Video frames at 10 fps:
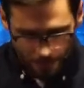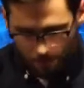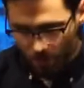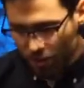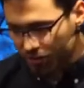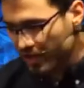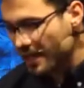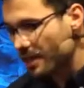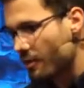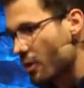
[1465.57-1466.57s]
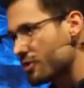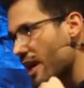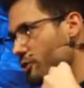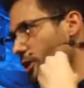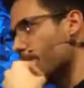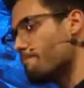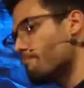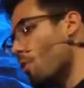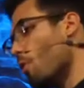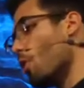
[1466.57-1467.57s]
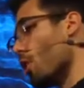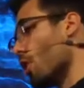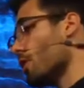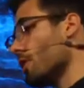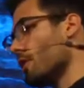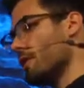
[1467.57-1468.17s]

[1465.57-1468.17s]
But you see, there is actually more